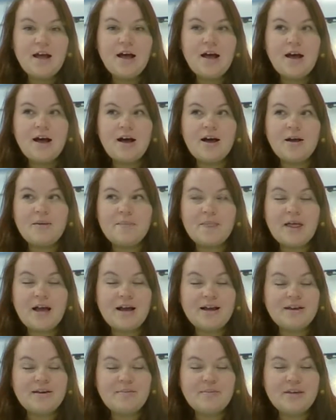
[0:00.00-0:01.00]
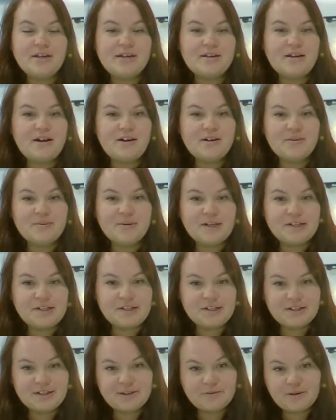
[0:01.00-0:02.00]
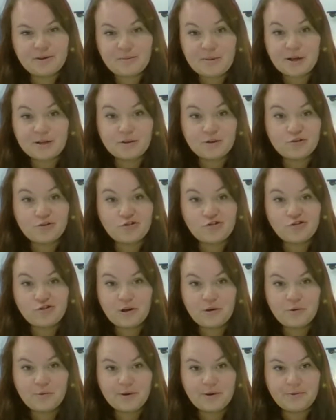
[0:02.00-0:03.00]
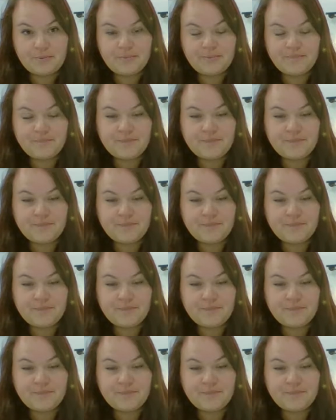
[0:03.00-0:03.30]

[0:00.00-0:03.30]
I am in our recently remodeled showroom.